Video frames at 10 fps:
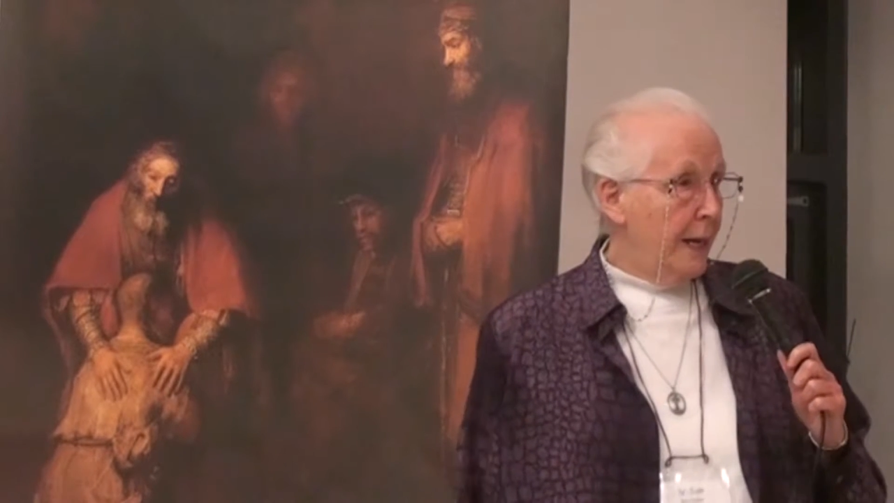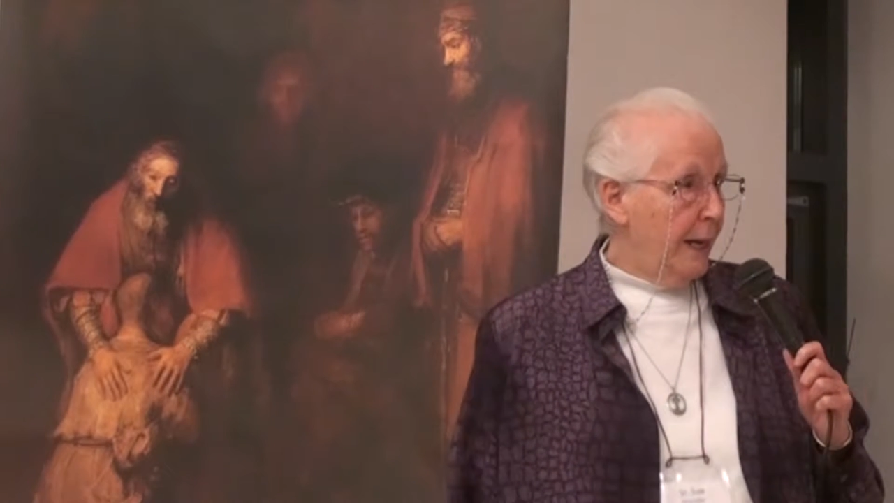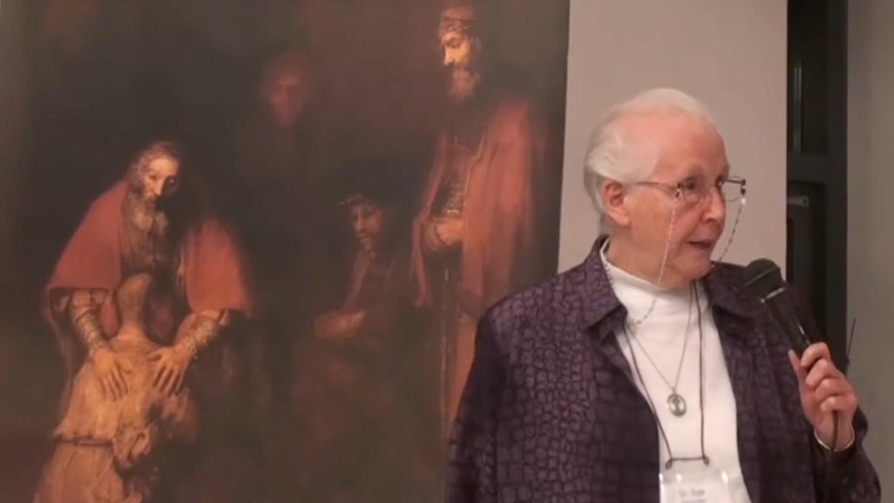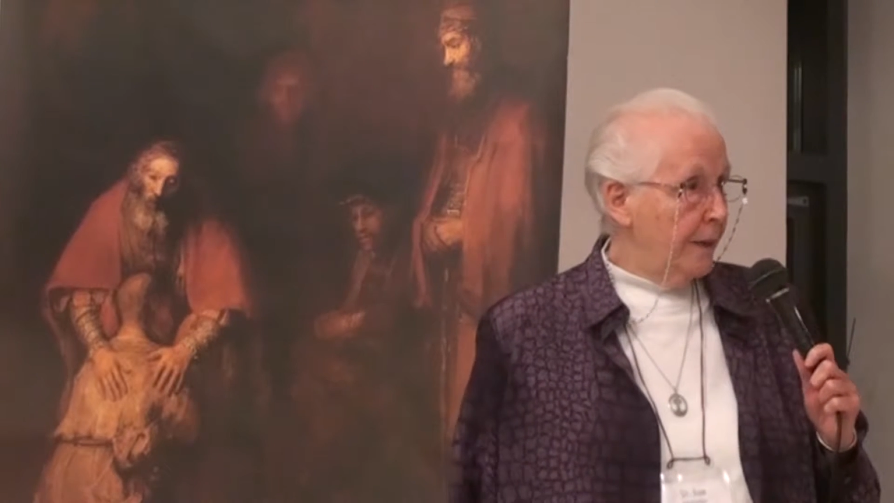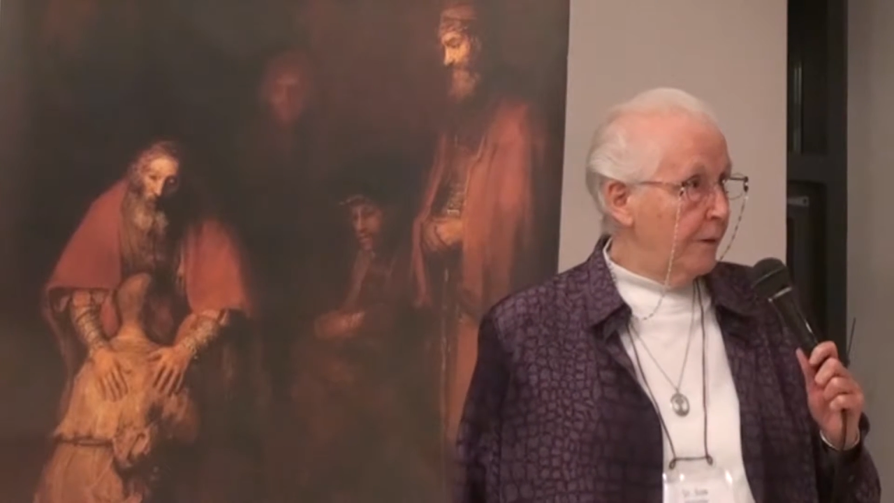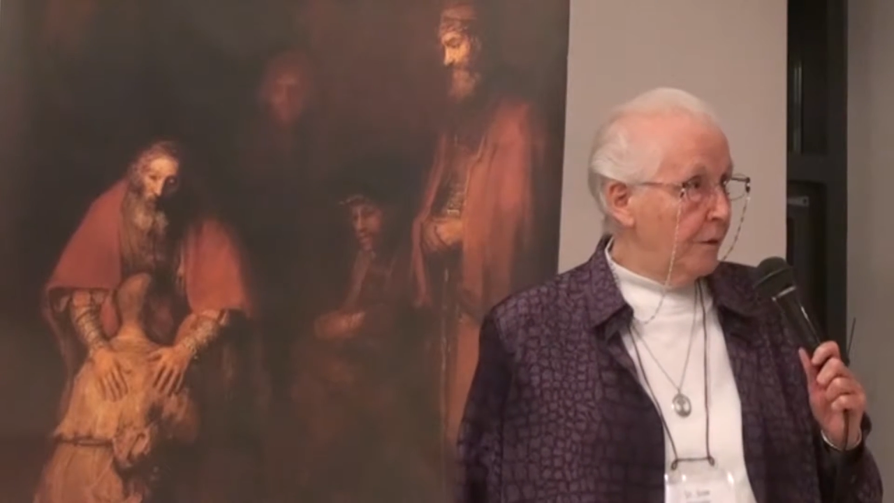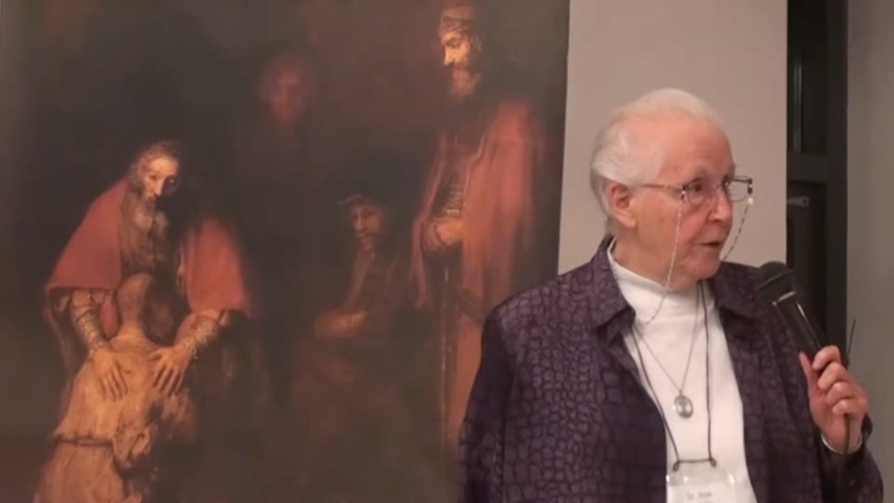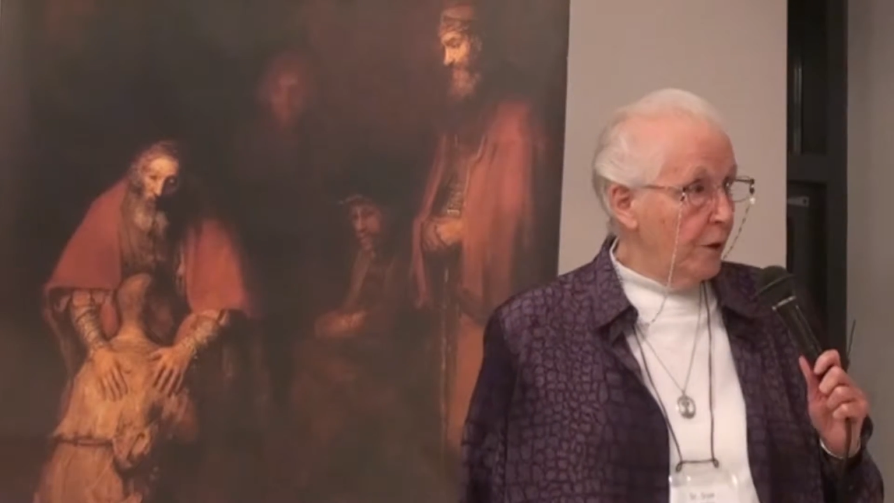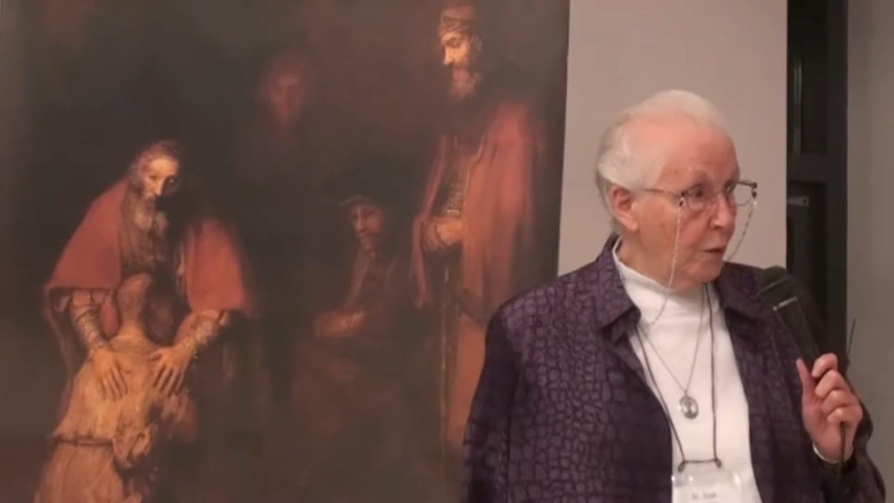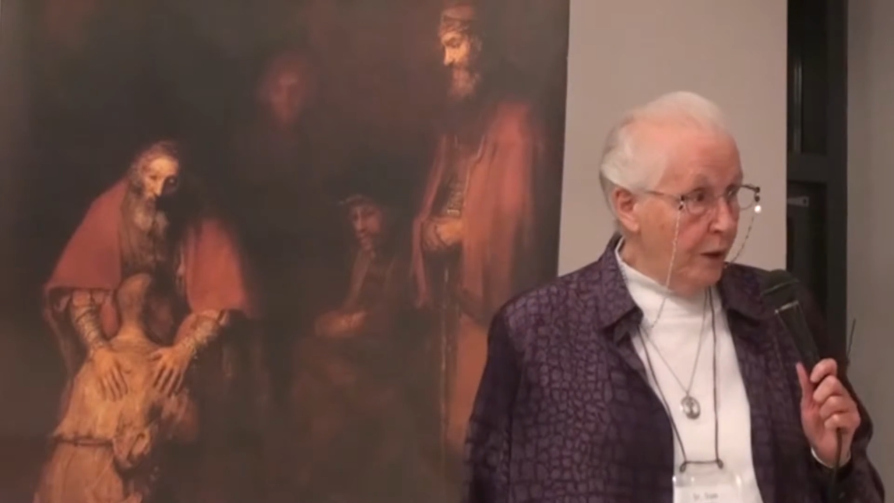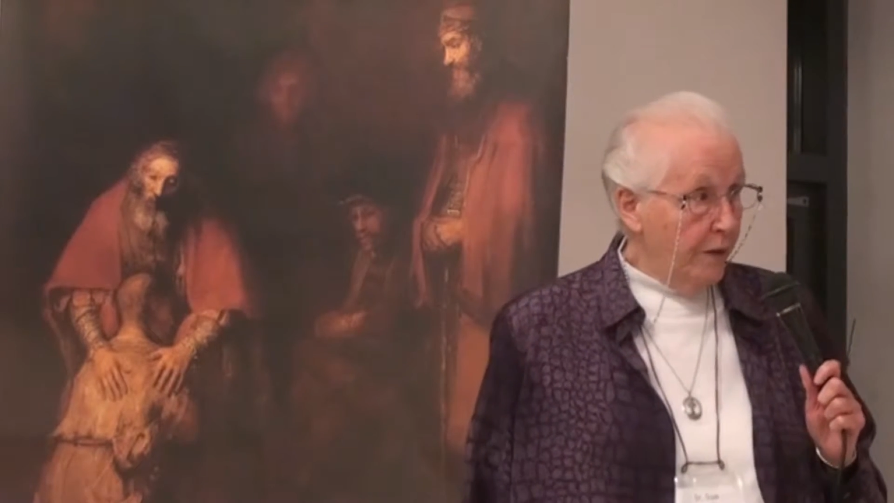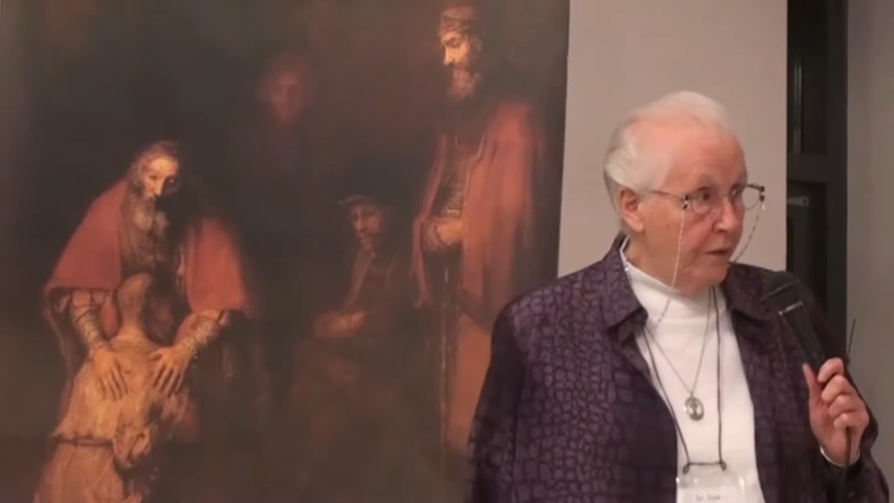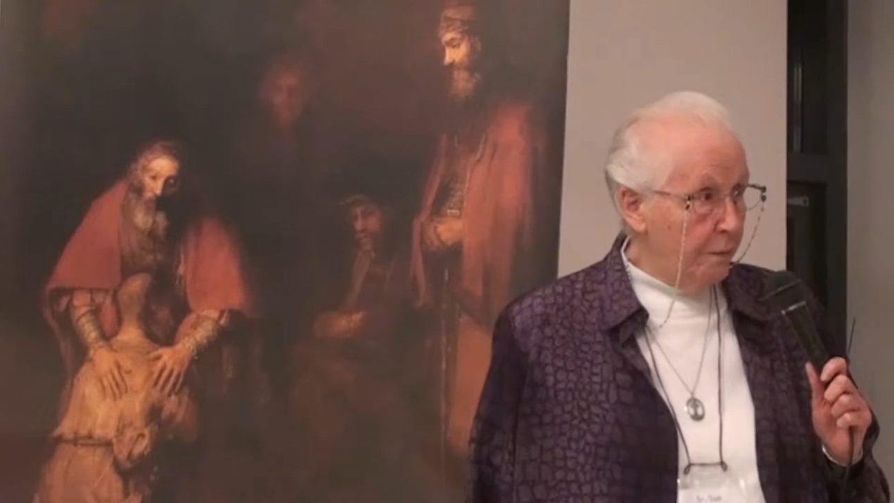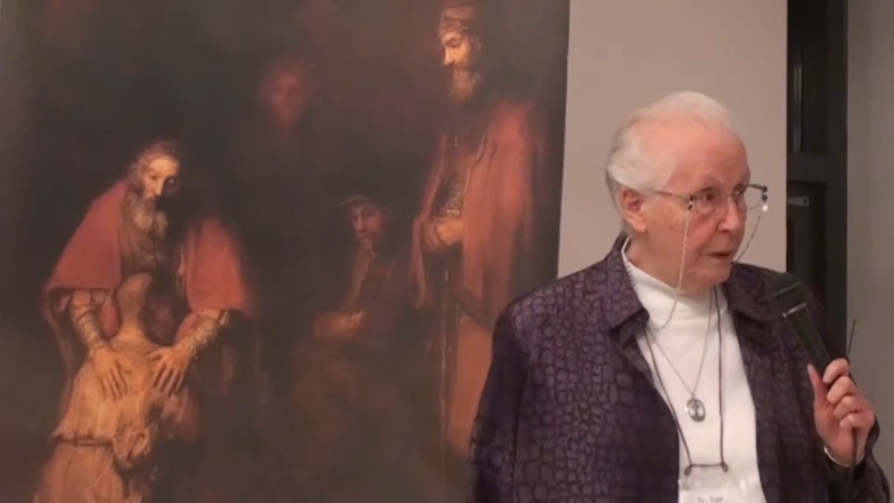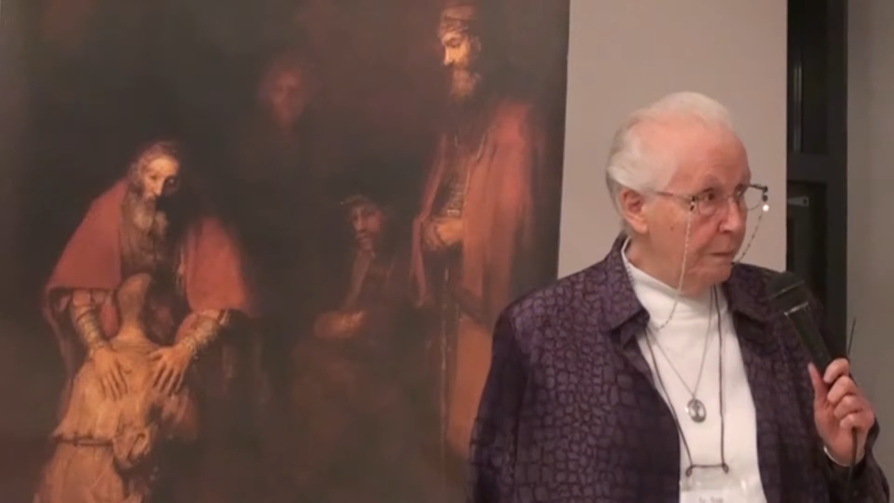And the third year, one of
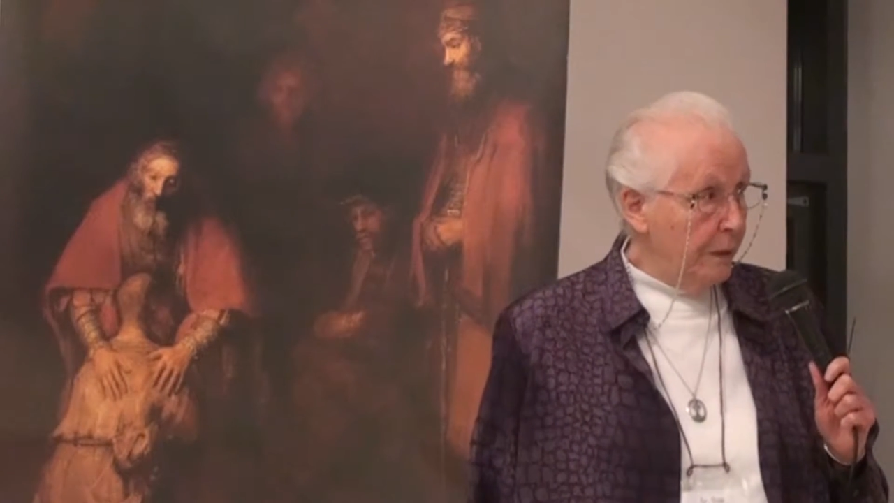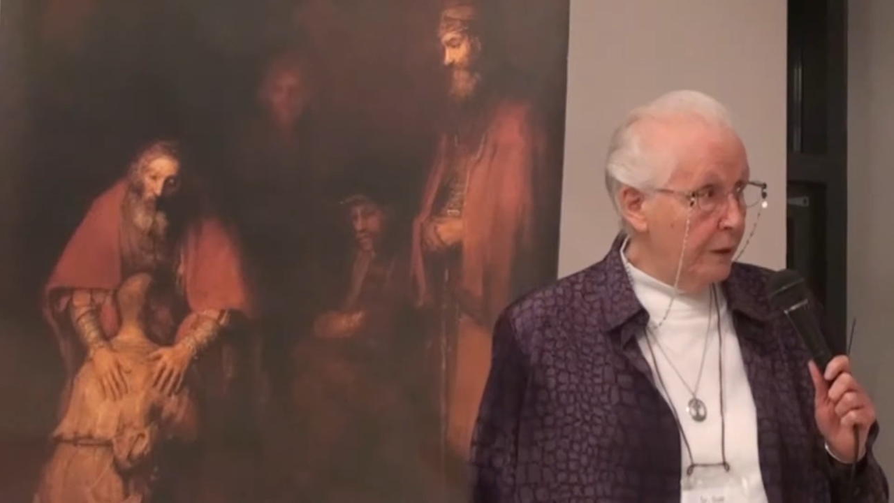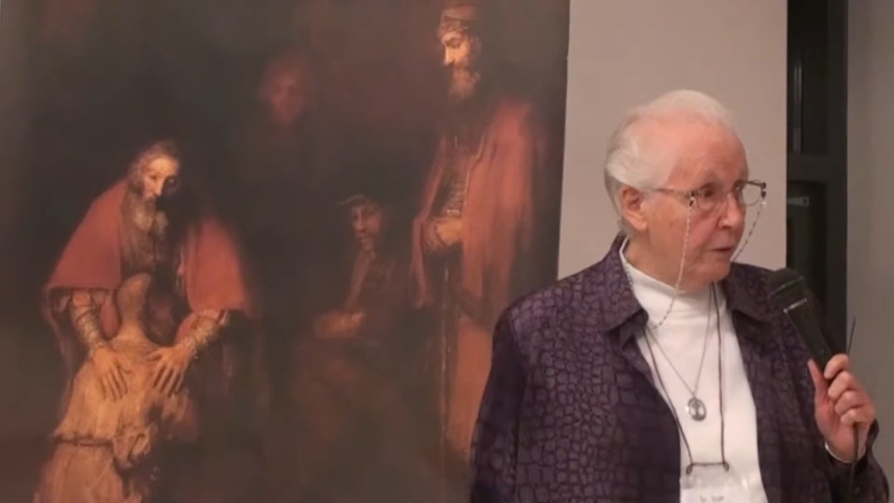the people in